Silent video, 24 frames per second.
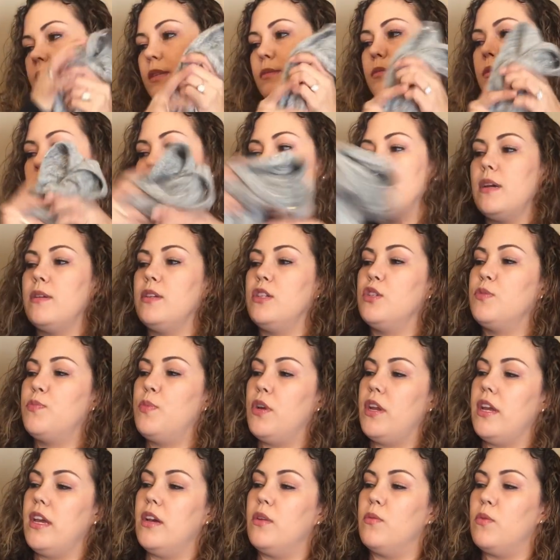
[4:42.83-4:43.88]
Sometimes I just
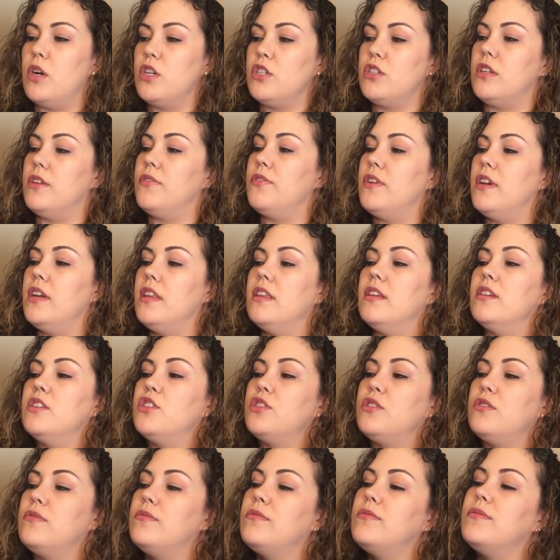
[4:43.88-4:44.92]
put hand wash stuff in
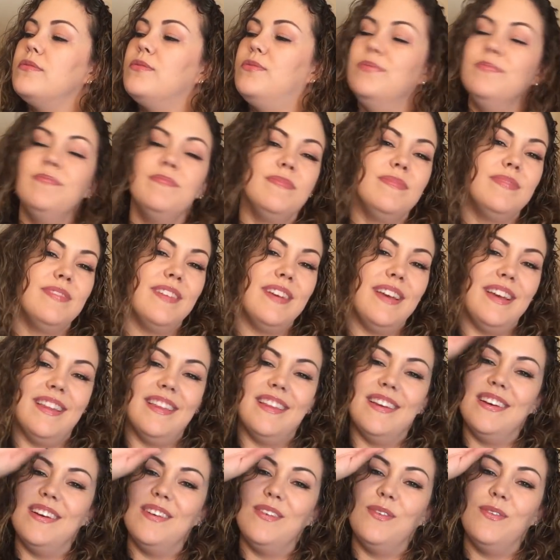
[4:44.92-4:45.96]

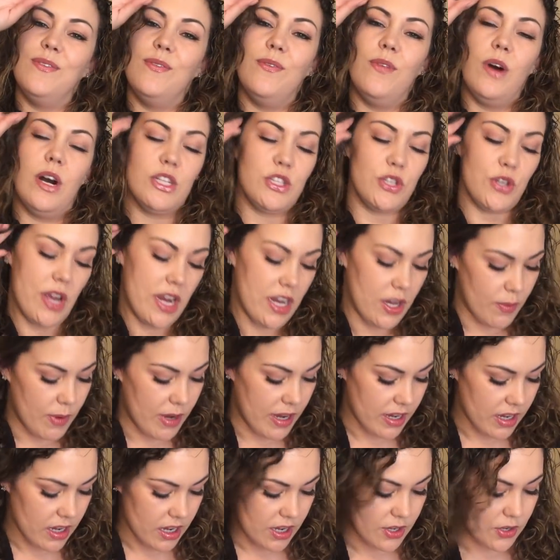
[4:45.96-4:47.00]
the washer
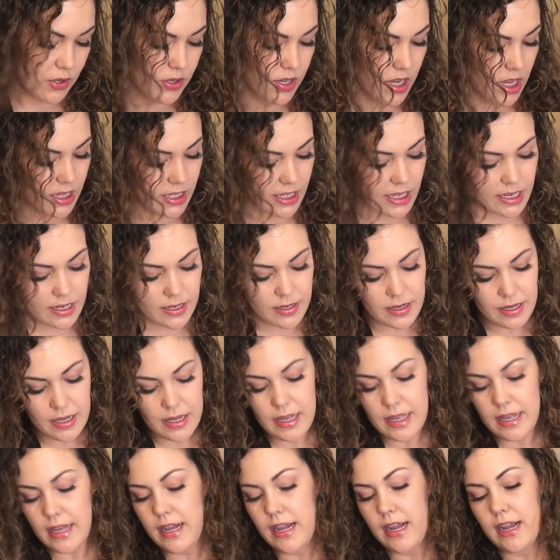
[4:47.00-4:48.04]
anyway, under delicate.
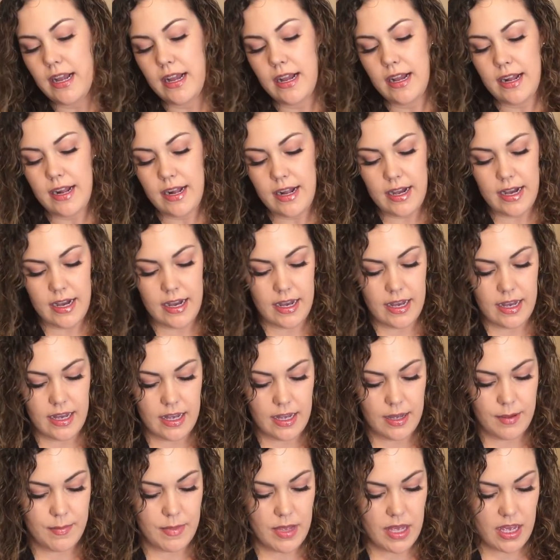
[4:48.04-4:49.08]

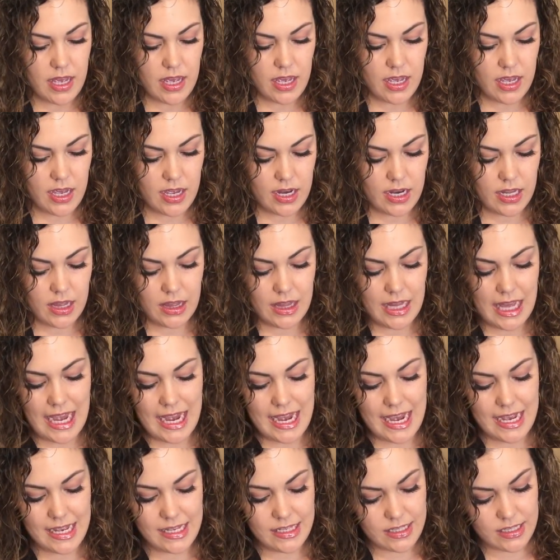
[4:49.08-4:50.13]
And
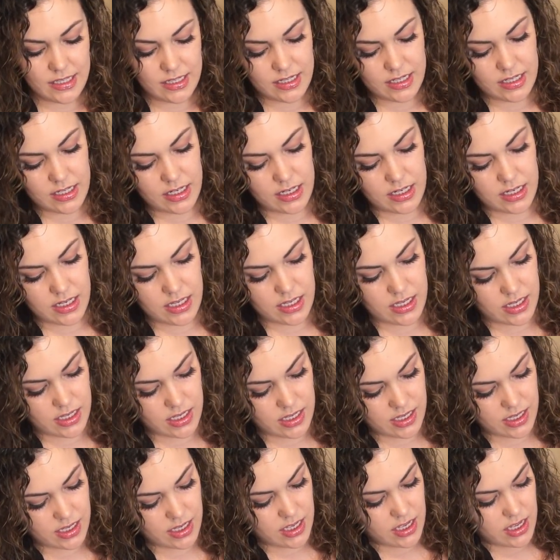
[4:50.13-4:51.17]
last
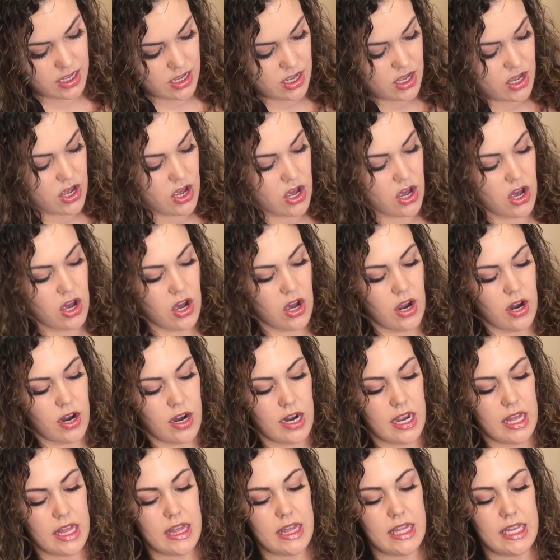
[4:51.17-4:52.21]

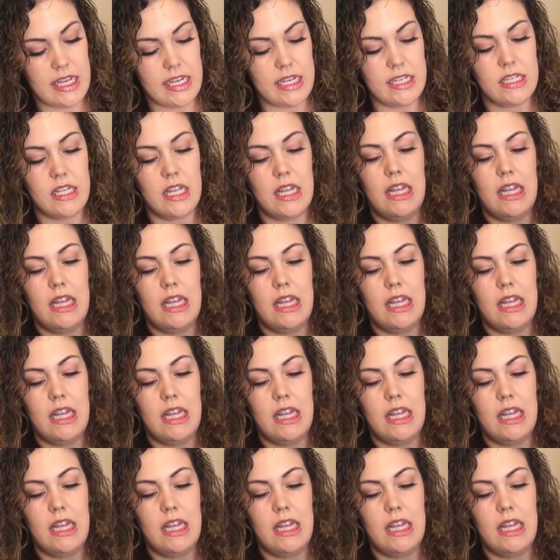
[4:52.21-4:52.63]
are these